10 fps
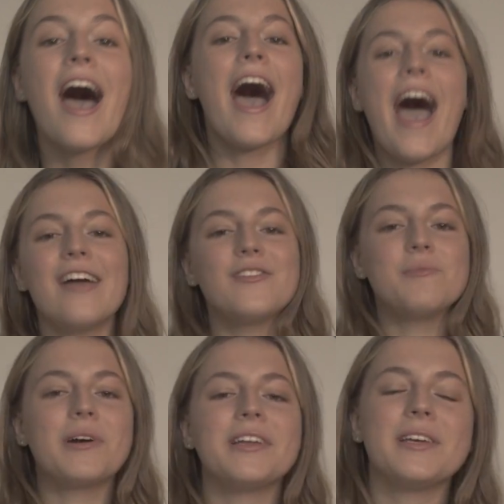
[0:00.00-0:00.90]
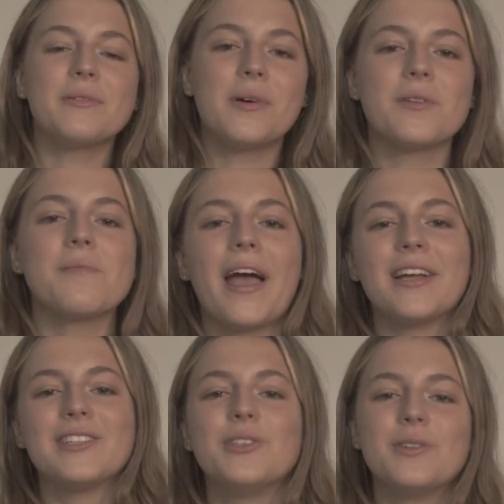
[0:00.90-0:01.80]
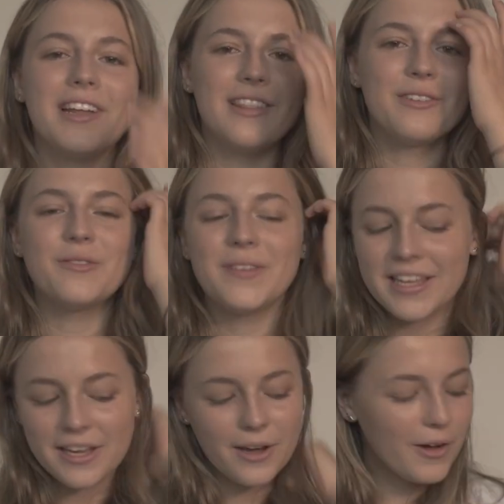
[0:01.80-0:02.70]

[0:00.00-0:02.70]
Hi everybody, welcome back to another video.